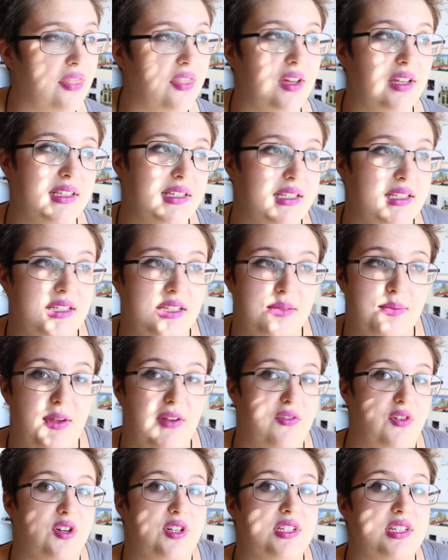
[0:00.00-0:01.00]
I thought since this is
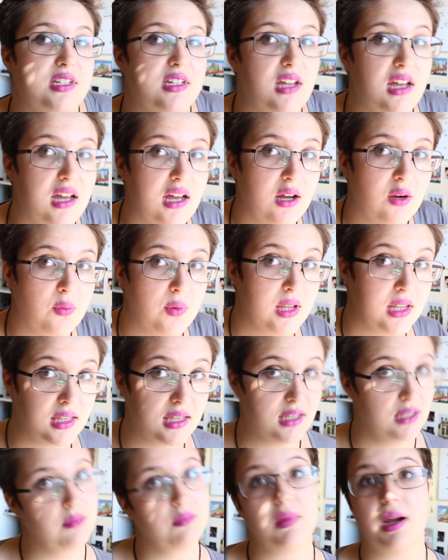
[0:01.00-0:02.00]
my first
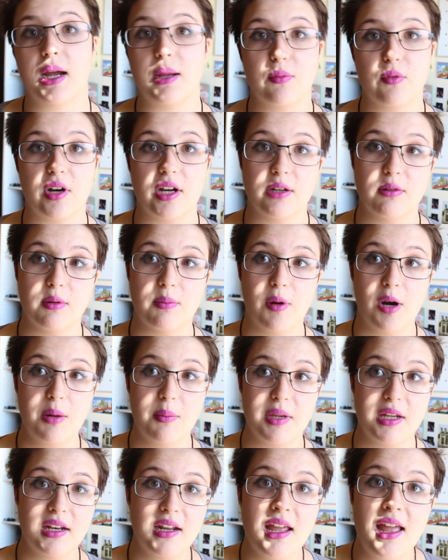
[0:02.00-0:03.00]
week in my brand new
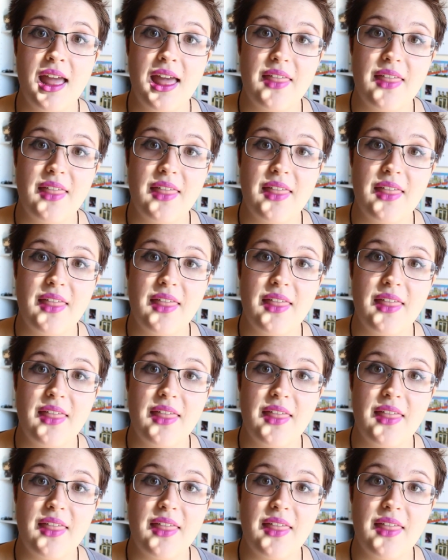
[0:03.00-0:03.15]
apartment